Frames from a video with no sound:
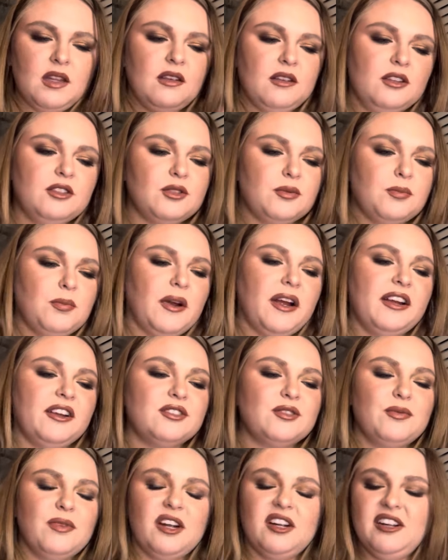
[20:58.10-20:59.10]
The
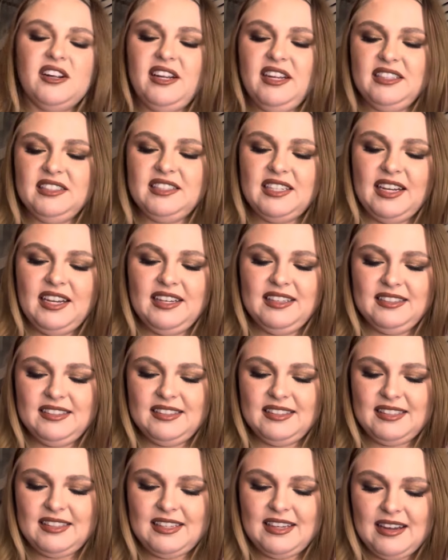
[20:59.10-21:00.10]
sprayer's very
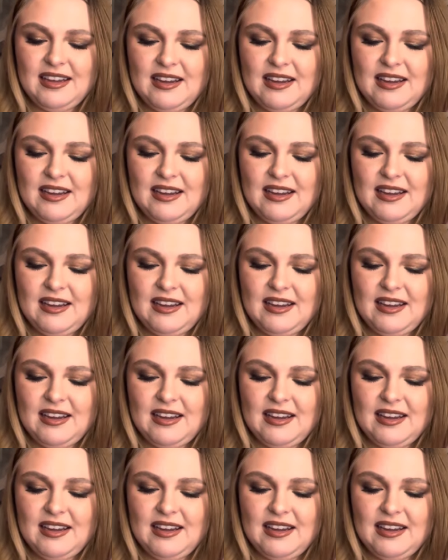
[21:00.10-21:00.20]
intense.